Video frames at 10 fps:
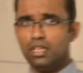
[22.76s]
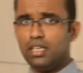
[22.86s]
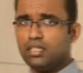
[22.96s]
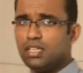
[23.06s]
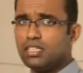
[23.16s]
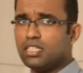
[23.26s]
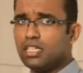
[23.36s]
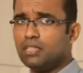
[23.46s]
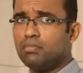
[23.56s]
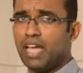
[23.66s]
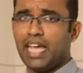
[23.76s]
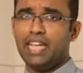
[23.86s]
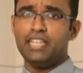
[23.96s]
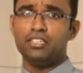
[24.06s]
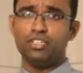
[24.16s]
Is this term
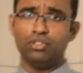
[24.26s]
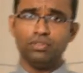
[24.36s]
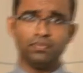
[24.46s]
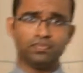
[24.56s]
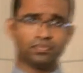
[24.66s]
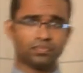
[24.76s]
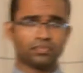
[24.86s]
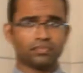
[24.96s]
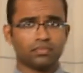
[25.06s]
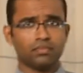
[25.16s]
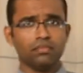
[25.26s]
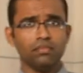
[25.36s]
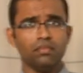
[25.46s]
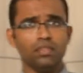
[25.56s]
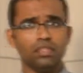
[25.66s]
alien to you?
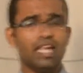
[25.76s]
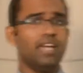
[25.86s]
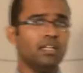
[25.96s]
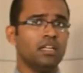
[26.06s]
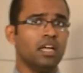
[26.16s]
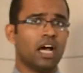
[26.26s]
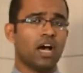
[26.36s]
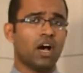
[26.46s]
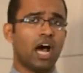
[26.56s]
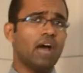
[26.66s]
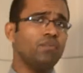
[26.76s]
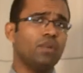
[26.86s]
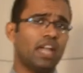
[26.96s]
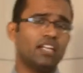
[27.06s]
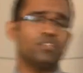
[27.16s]
Then I
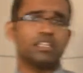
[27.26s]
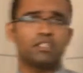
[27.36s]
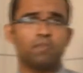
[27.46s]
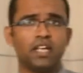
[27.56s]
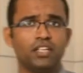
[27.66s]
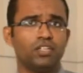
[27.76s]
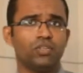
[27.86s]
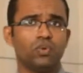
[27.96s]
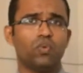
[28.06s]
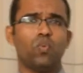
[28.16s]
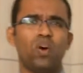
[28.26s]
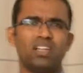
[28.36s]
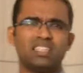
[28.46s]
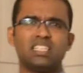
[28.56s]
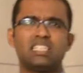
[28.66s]
would like to explain to you
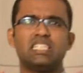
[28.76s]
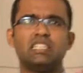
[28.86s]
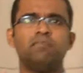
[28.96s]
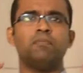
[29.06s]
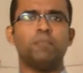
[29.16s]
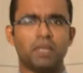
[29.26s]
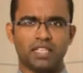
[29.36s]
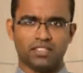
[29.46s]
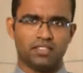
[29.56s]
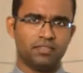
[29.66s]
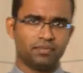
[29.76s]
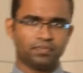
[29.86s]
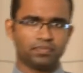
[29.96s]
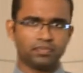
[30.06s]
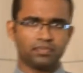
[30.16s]
what this term means.
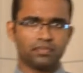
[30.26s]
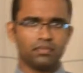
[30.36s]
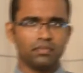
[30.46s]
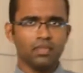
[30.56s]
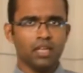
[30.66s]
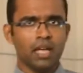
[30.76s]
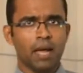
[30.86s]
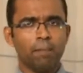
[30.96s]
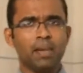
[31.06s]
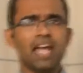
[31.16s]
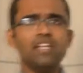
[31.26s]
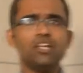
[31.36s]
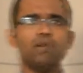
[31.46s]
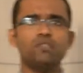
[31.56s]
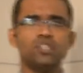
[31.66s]
Planned
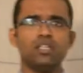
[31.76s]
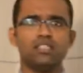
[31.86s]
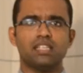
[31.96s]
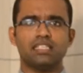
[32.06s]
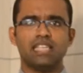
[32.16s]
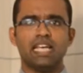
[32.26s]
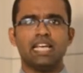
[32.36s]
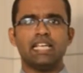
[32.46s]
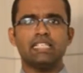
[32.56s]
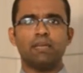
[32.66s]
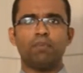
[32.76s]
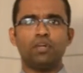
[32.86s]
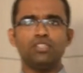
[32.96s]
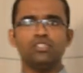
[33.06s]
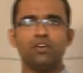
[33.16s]
obsolescence is a
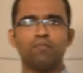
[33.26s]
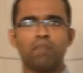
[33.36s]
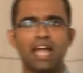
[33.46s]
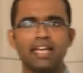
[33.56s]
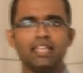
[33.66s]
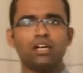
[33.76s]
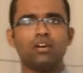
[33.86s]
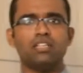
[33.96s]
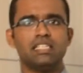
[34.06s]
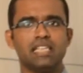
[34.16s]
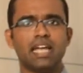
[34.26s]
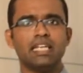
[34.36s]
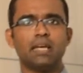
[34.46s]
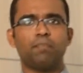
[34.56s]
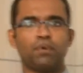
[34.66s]
policy of planning or
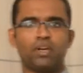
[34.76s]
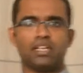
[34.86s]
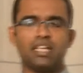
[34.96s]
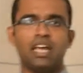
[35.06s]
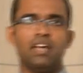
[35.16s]
designing a product